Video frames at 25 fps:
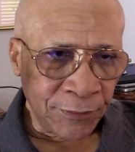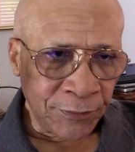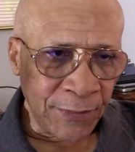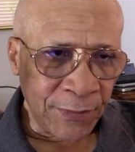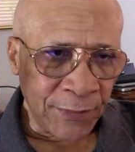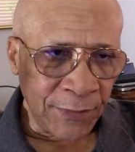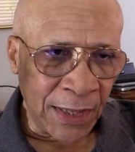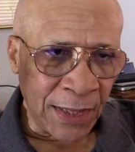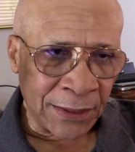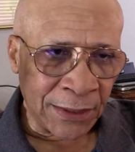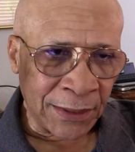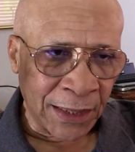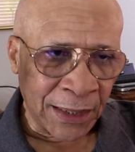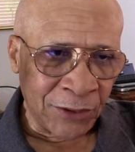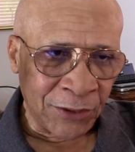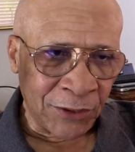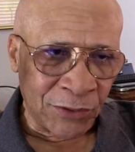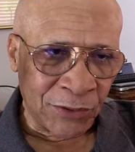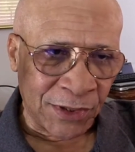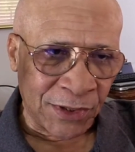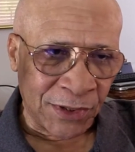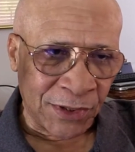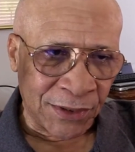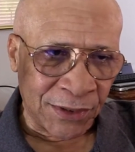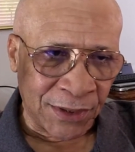thank you,
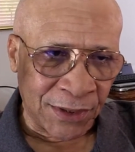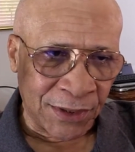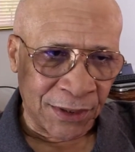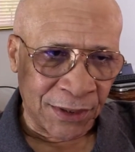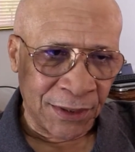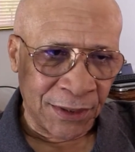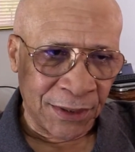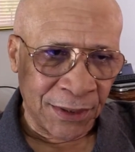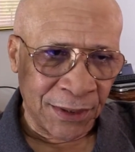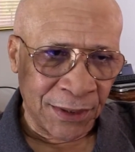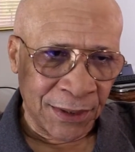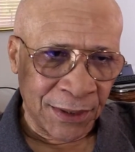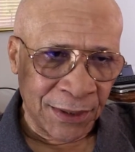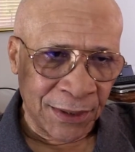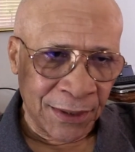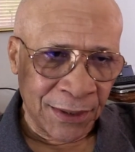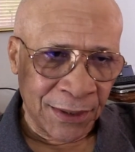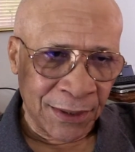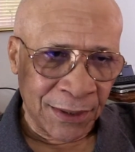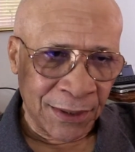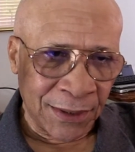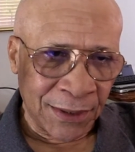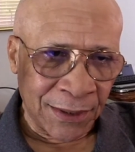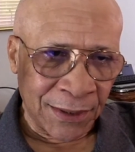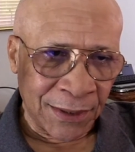Cece.
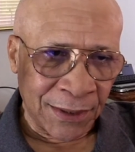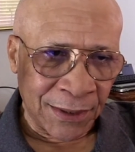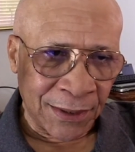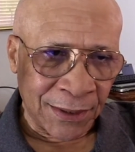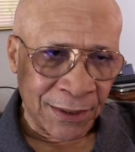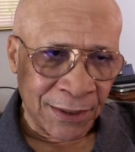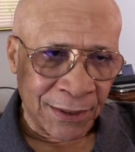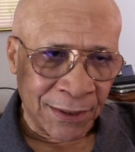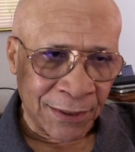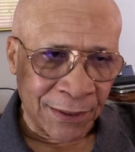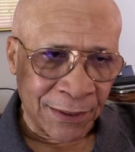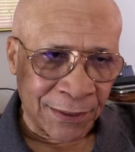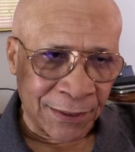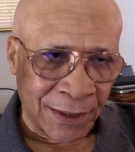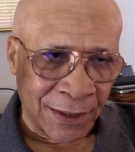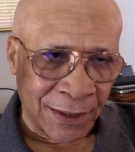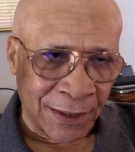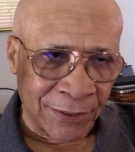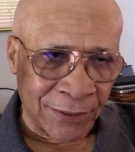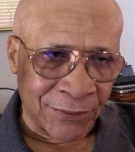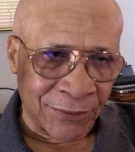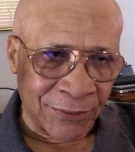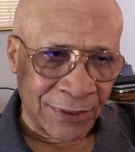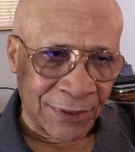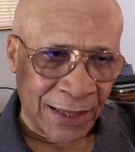Thank
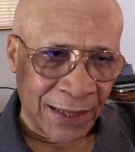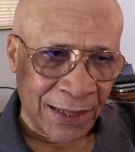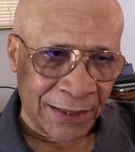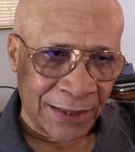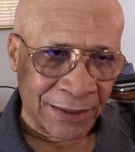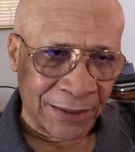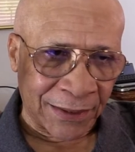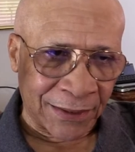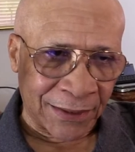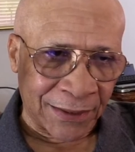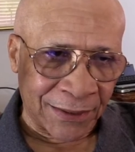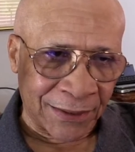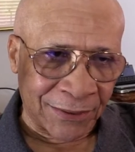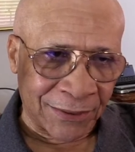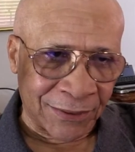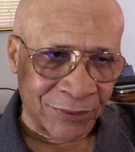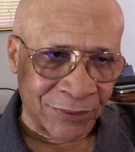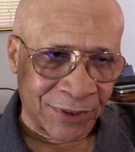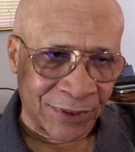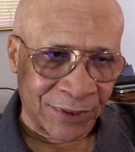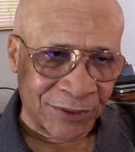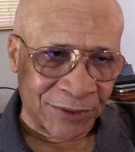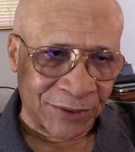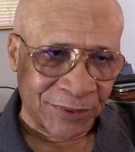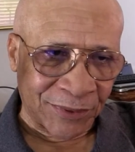you, Lani,
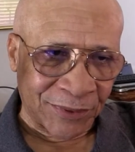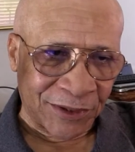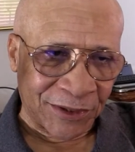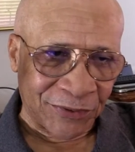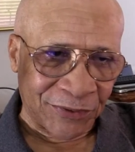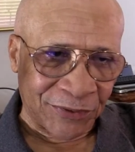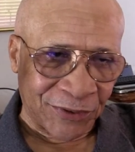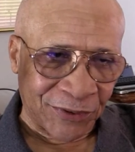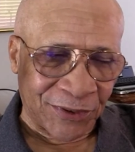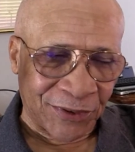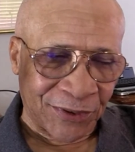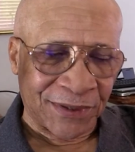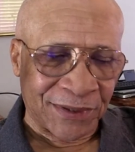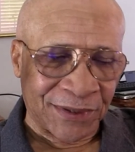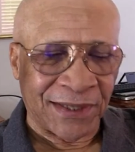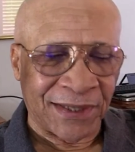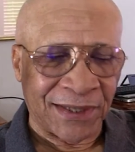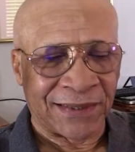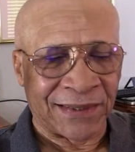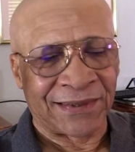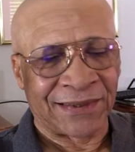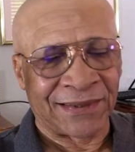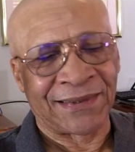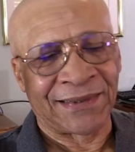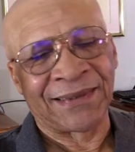2024.
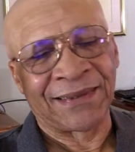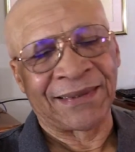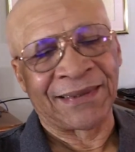Yes.